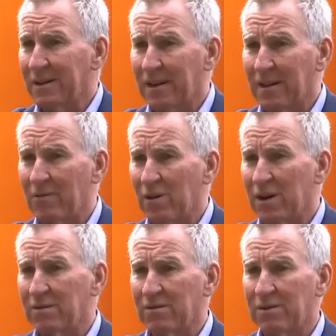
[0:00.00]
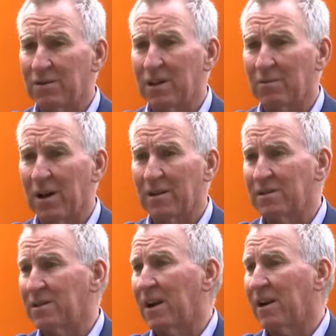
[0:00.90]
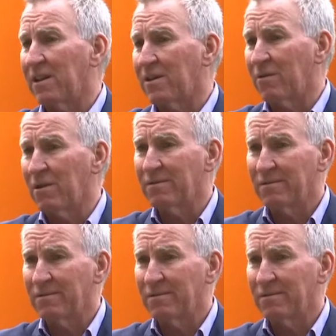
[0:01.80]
I don't think regional New South Wales has done anything wrong.